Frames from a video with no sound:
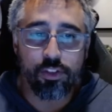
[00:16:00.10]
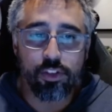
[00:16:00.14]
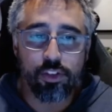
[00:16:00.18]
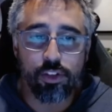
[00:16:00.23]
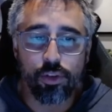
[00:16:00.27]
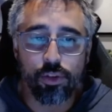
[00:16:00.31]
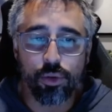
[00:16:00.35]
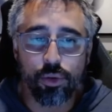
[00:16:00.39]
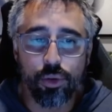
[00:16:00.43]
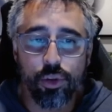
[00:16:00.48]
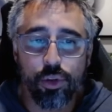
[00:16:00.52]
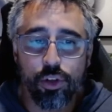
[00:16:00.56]
to
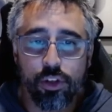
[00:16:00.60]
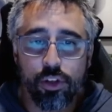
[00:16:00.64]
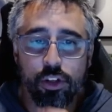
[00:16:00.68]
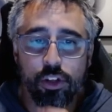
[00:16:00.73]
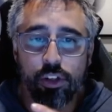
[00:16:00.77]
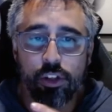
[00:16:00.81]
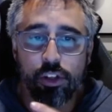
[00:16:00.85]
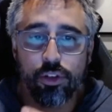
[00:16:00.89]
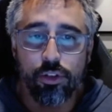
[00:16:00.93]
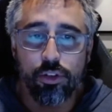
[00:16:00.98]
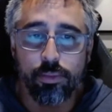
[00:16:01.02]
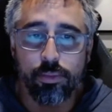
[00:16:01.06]
look a
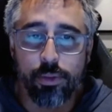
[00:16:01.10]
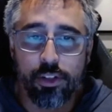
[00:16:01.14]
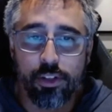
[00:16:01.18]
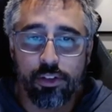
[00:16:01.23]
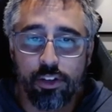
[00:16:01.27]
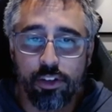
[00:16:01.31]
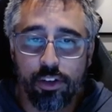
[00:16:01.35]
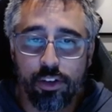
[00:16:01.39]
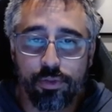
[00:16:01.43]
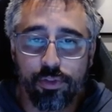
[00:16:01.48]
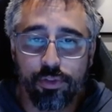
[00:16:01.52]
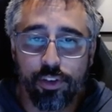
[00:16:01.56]
little bit
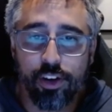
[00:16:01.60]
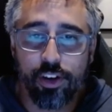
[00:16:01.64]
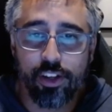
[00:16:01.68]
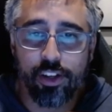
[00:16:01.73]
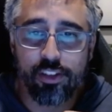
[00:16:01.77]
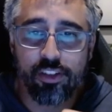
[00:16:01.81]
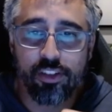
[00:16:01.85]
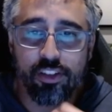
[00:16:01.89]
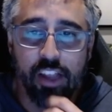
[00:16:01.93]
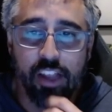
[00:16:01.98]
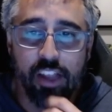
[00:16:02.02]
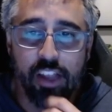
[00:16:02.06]
different and
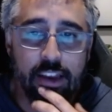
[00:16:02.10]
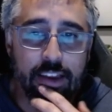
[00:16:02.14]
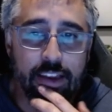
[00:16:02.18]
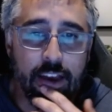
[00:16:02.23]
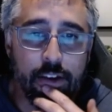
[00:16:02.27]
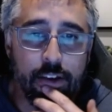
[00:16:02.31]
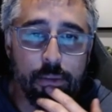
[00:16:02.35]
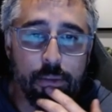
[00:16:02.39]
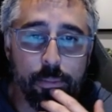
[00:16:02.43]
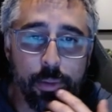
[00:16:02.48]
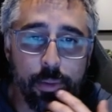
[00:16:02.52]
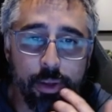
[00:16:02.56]
stand
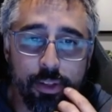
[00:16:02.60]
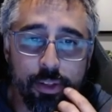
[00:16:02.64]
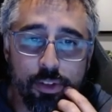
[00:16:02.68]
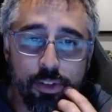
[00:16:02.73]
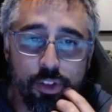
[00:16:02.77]
out a bit,